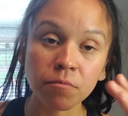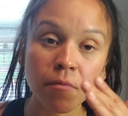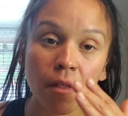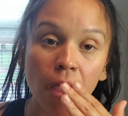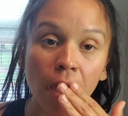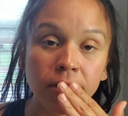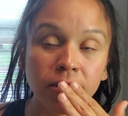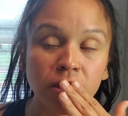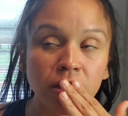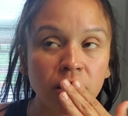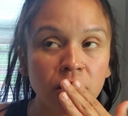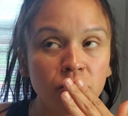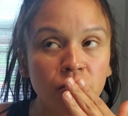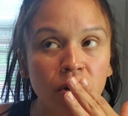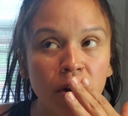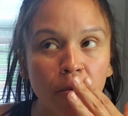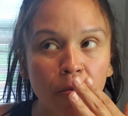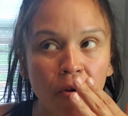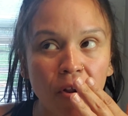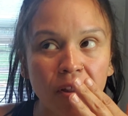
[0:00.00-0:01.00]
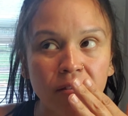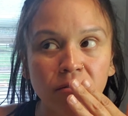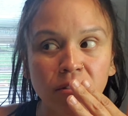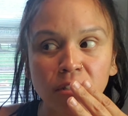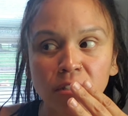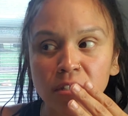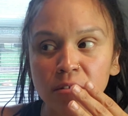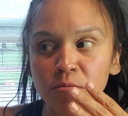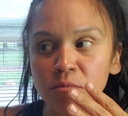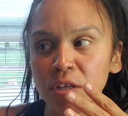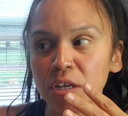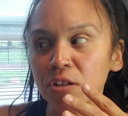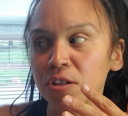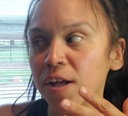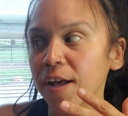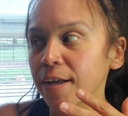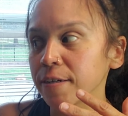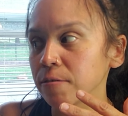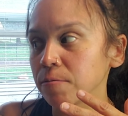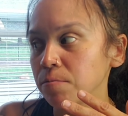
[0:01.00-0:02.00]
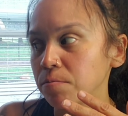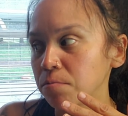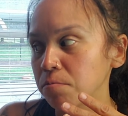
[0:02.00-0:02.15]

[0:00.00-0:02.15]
And it's like when I'm craving something like